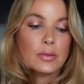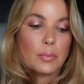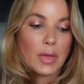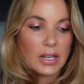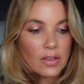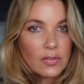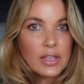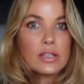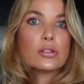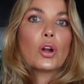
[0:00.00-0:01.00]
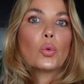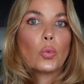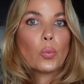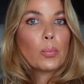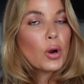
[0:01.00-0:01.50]
Many of these
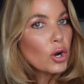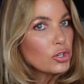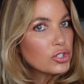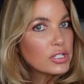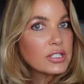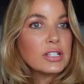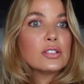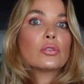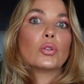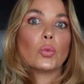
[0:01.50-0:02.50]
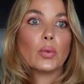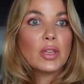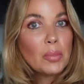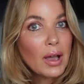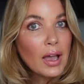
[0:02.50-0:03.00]
are purchases or
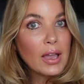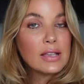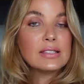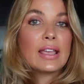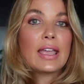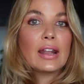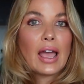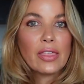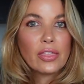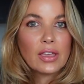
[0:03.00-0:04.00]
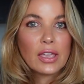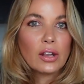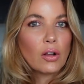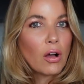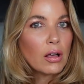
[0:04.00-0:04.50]
rebuys, and I think
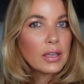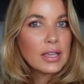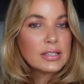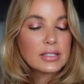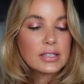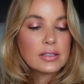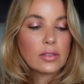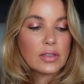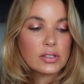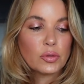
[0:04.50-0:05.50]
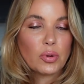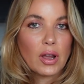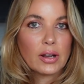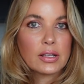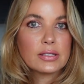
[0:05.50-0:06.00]
in all cases, these are
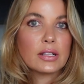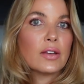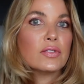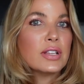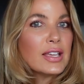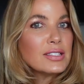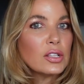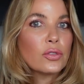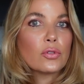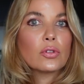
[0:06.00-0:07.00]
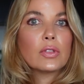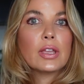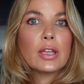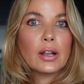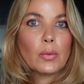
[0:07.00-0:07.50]
products that I've tested
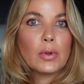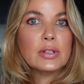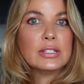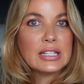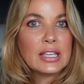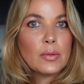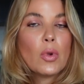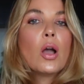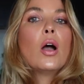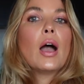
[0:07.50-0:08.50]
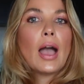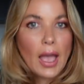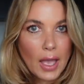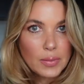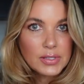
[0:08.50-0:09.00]
thoroughly and I would deem
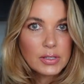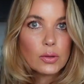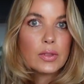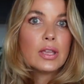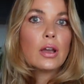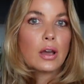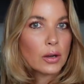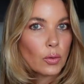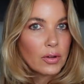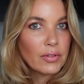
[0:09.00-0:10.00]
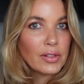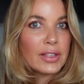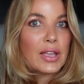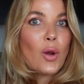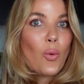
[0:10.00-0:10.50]
absolutely
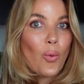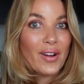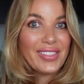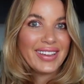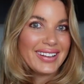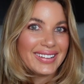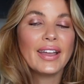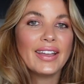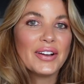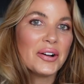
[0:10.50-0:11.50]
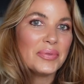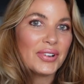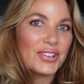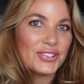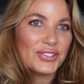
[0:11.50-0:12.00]
unequivocally worth it. I hope
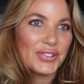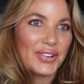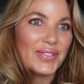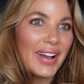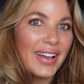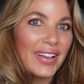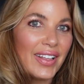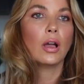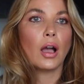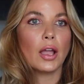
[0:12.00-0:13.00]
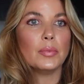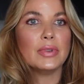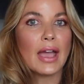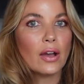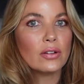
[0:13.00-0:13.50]
you guys are doing well.
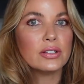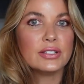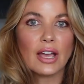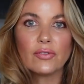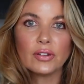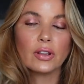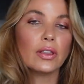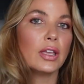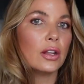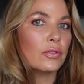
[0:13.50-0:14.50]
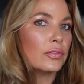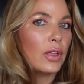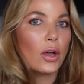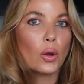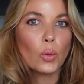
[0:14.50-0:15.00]
I'm now definitely in a
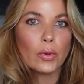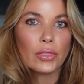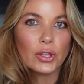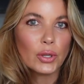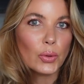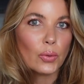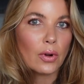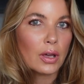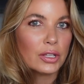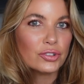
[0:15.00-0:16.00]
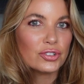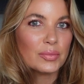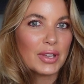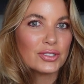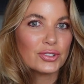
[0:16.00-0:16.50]
flow with the new college
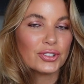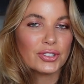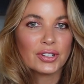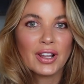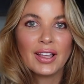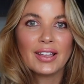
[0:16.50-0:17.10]
semester